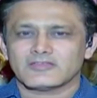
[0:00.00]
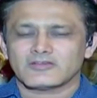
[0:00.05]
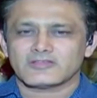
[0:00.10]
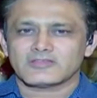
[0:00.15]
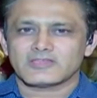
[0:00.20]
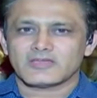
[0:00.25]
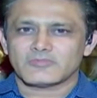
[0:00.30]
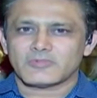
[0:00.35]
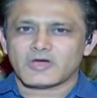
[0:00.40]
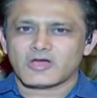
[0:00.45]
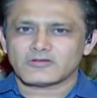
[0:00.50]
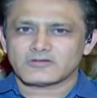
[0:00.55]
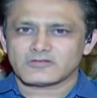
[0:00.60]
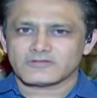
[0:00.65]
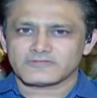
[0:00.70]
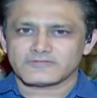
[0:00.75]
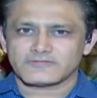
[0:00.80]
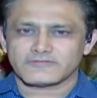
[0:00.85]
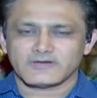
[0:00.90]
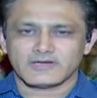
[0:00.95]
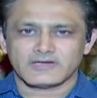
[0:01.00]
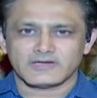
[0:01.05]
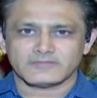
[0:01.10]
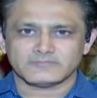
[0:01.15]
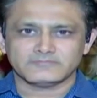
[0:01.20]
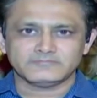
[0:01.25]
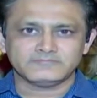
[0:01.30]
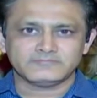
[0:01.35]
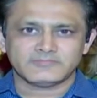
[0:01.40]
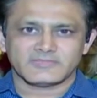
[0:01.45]
you know, the amount of uh,
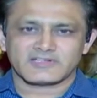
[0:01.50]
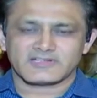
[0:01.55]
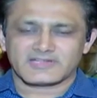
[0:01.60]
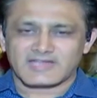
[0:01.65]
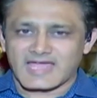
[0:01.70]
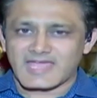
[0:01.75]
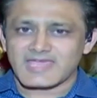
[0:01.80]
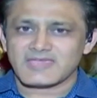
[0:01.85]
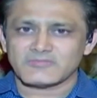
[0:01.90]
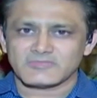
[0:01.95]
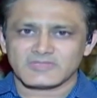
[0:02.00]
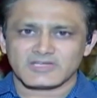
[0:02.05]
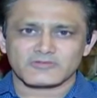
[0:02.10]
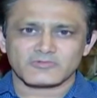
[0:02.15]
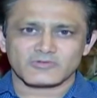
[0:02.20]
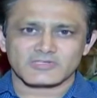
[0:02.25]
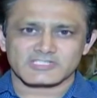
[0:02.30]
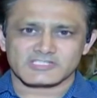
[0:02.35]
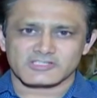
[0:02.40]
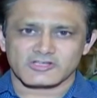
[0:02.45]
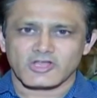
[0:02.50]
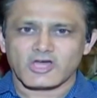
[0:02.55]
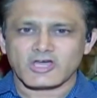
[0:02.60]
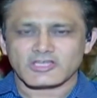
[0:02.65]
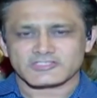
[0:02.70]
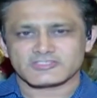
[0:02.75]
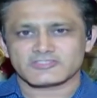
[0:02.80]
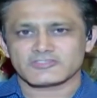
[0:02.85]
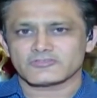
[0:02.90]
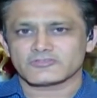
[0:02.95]
time that was
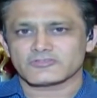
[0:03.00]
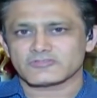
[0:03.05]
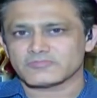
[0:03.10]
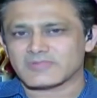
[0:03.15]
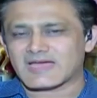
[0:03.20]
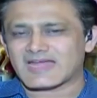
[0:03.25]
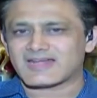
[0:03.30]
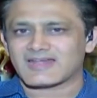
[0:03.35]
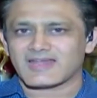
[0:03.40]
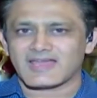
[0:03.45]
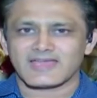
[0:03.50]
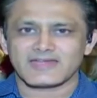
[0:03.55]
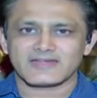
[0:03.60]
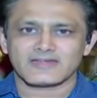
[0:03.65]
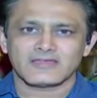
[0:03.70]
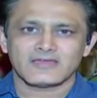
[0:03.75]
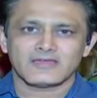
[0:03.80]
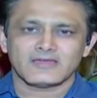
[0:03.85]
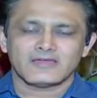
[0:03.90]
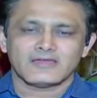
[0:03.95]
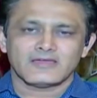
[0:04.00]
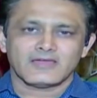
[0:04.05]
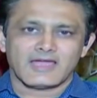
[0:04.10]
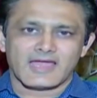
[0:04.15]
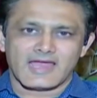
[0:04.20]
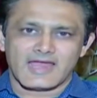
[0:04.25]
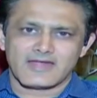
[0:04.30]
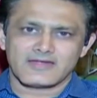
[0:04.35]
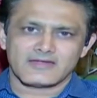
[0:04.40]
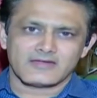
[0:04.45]
lost due to bad light
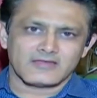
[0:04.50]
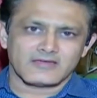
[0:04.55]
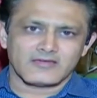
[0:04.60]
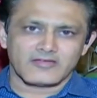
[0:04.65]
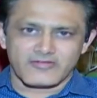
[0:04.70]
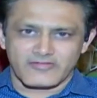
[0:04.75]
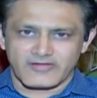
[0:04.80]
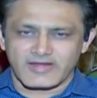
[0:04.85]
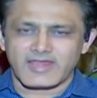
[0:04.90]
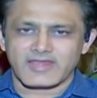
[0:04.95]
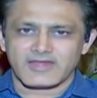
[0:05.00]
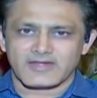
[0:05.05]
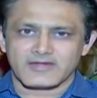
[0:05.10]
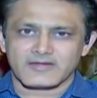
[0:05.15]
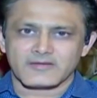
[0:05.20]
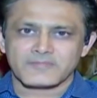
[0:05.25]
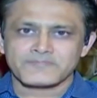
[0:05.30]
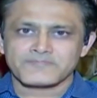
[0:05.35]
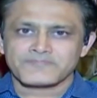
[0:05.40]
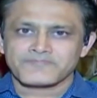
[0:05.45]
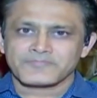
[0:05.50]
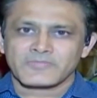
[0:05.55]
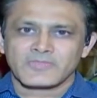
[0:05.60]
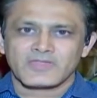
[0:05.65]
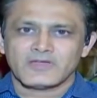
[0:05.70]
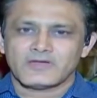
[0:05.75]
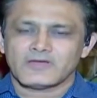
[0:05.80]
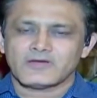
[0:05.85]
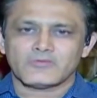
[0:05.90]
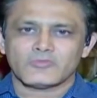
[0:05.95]
and rain
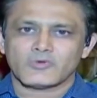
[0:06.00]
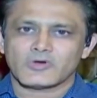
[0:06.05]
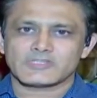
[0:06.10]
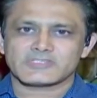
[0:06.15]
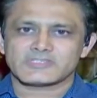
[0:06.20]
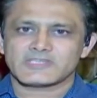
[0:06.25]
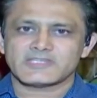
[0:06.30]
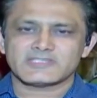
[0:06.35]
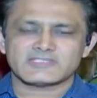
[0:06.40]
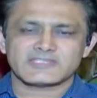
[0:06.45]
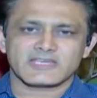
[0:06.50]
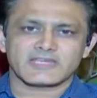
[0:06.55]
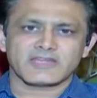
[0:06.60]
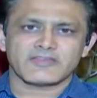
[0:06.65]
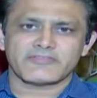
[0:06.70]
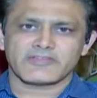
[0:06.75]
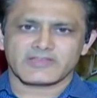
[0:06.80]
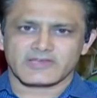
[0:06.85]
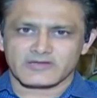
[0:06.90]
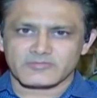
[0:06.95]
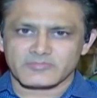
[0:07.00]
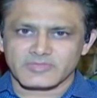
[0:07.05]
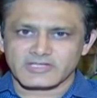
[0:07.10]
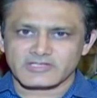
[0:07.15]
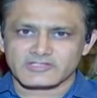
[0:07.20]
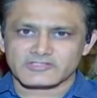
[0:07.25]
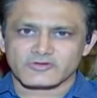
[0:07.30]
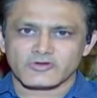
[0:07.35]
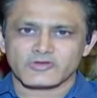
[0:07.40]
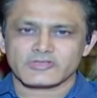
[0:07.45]
uh, was insignificant
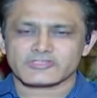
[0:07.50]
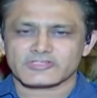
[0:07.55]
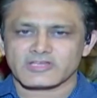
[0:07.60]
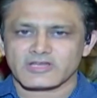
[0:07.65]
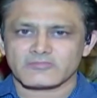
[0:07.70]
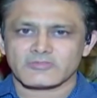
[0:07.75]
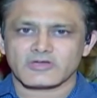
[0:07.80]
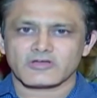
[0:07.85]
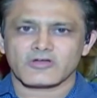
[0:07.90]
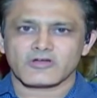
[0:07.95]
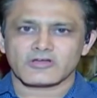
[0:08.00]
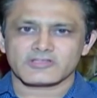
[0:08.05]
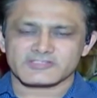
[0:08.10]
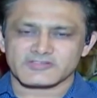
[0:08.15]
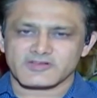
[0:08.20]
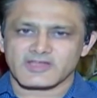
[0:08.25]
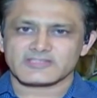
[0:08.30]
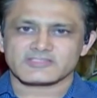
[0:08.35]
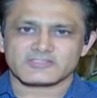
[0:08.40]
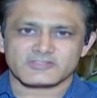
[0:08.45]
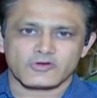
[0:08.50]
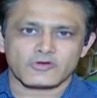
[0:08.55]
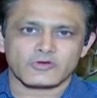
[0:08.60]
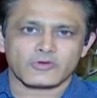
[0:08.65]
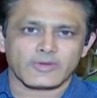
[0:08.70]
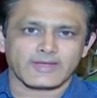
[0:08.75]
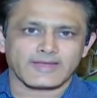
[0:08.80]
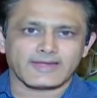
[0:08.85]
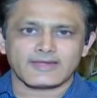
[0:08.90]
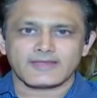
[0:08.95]
because Rohit Sharma got his run so
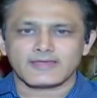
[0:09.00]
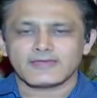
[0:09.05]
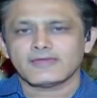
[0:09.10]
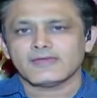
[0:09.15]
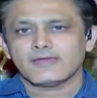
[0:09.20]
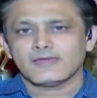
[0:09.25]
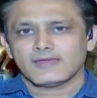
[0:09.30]
quickly,